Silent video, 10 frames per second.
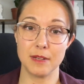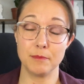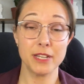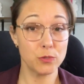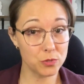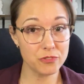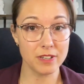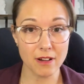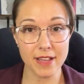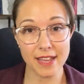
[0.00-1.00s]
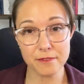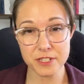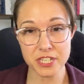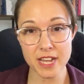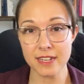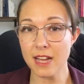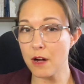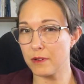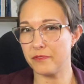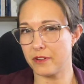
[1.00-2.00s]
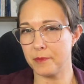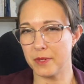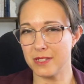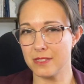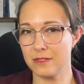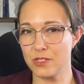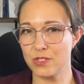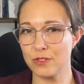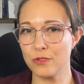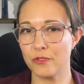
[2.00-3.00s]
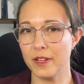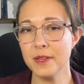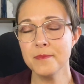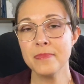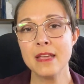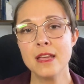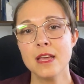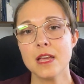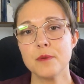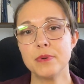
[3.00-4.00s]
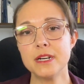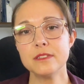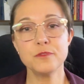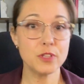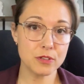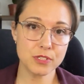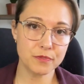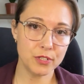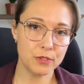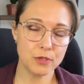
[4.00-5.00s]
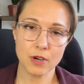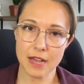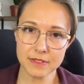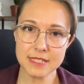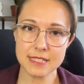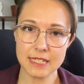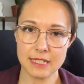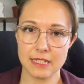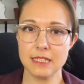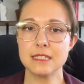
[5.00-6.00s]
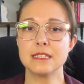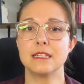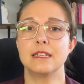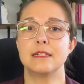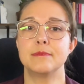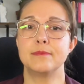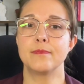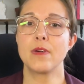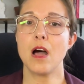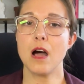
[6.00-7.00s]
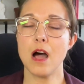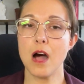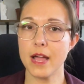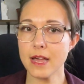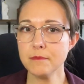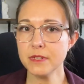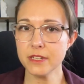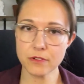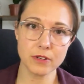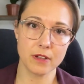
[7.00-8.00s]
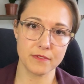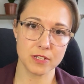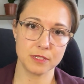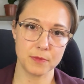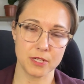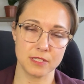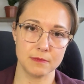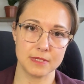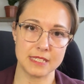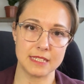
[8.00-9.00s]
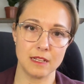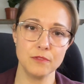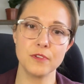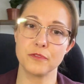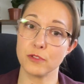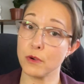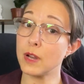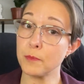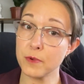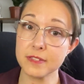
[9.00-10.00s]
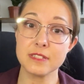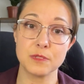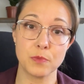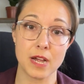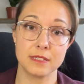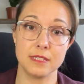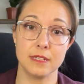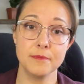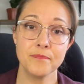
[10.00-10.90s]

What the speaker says: my daughter and I have shared our very personal story. But for those of you who haven't seen it, I am a neurodiverse person myself. I've grown up with dyspraxia,